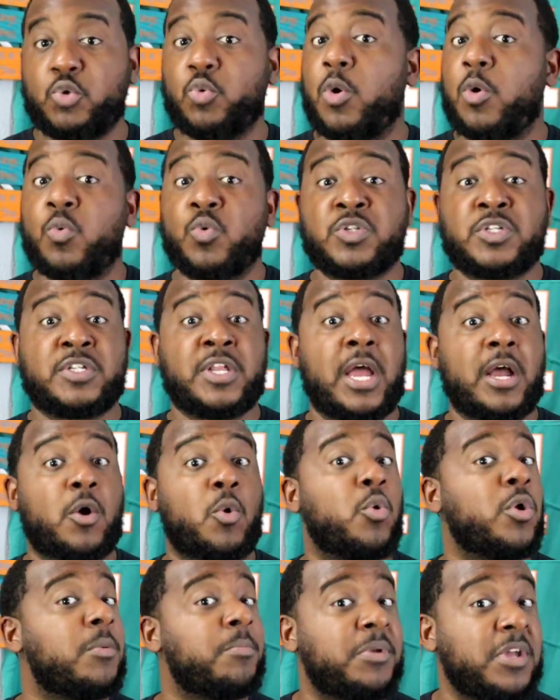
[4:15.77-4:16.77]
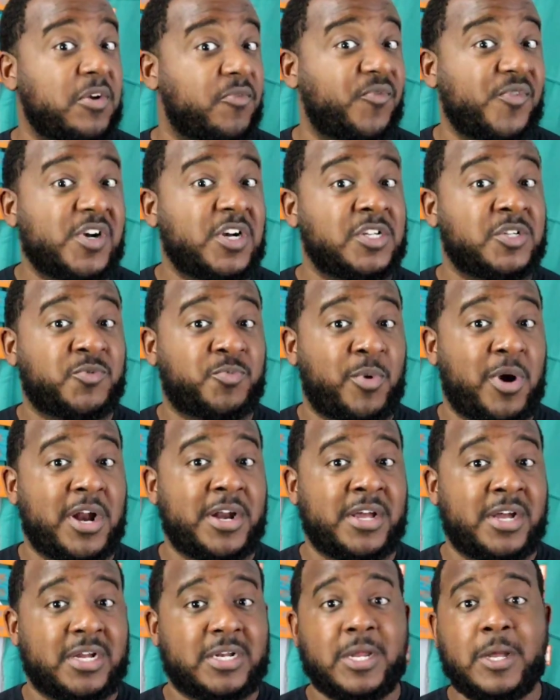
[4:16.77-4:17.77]
Tua was not going to be a finished
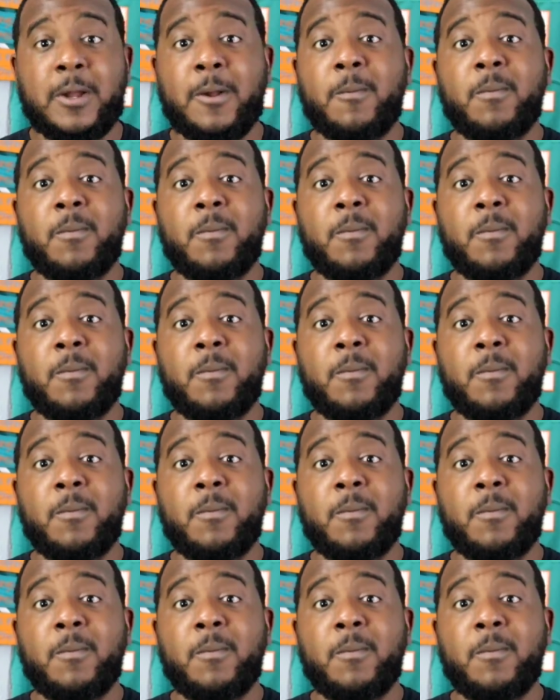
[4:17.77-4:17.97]
product